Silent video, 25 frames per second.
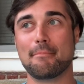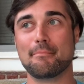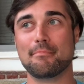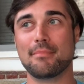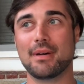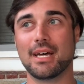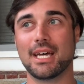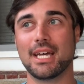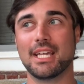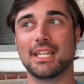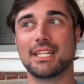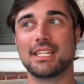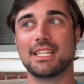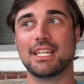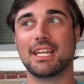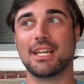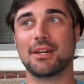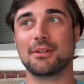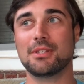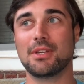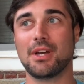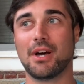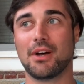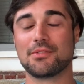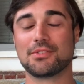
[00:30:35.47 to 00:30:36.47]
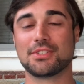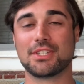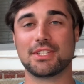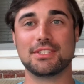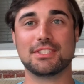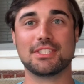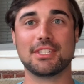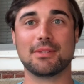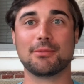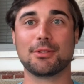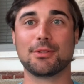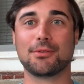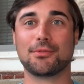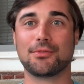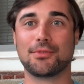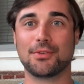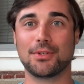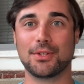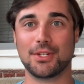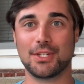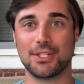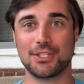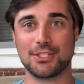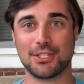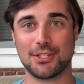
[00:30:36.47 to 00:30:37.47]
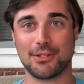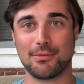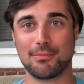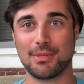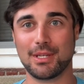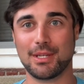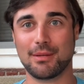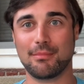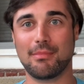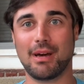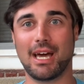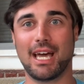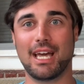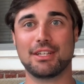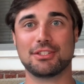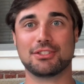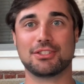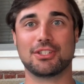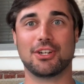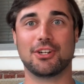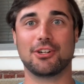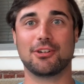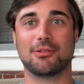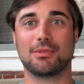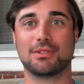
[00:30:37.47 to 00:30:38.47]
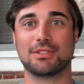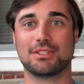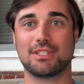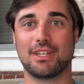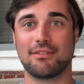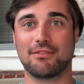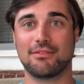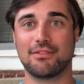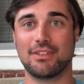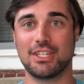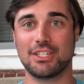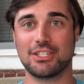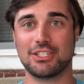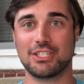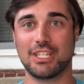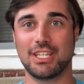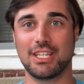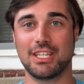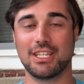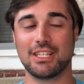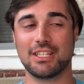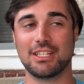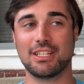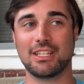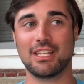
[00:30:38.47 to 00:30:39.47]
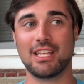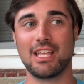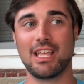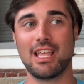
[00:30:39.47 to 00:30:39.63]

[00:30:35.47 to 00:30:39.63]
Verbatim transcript: But you know, y'all seen some of the footage of the big bass tournaments I fished in.